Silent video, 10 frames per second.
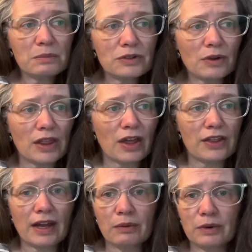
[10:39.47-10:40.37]
so I thought
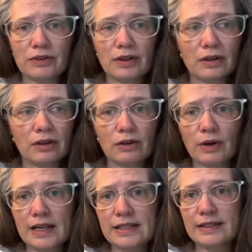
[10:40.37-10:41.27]
that was a
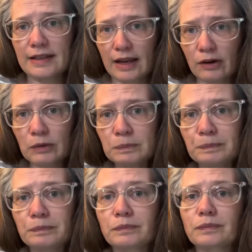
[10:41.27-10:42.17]
great sale.
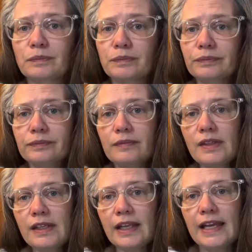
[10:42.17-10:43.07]

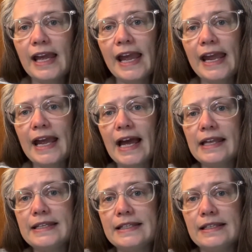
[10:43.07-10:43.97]

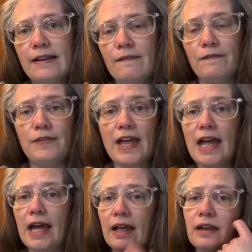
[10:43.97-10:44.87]
And
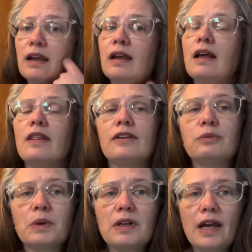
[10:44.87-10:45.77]
then this
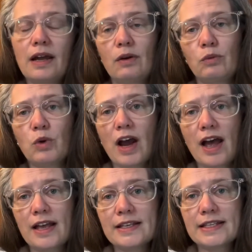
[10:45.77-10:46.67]
one
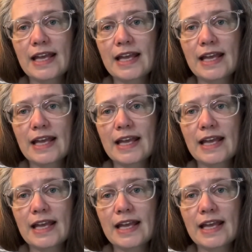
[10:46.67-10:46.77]
was